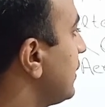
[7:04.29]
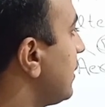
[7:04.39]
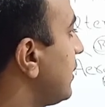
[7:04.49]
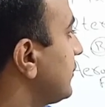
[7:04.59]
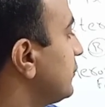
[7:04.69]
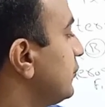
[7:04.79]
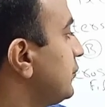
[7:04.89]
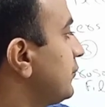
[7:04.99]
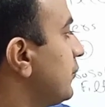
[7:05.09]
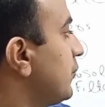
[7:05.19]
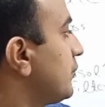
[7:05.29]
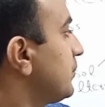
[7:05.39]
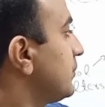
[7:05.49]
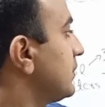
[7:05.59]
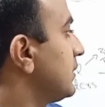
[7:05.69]
are used
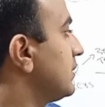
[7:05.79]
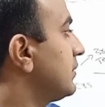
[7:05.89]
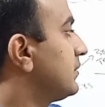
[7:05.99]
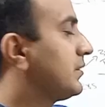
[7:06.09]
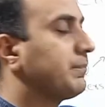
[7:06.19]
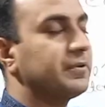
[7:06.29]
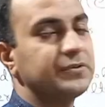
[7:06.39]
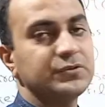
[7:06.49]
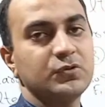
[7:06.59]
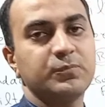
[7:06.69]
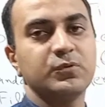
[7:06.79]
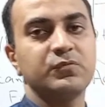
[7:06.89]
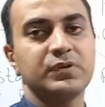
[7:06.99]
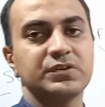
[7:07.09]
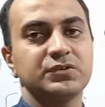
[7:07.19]
for separation or
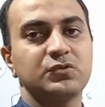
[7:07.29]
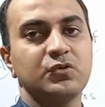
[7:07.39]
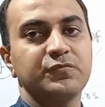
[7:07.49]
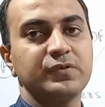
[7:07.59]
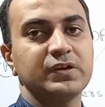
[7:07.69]
purification of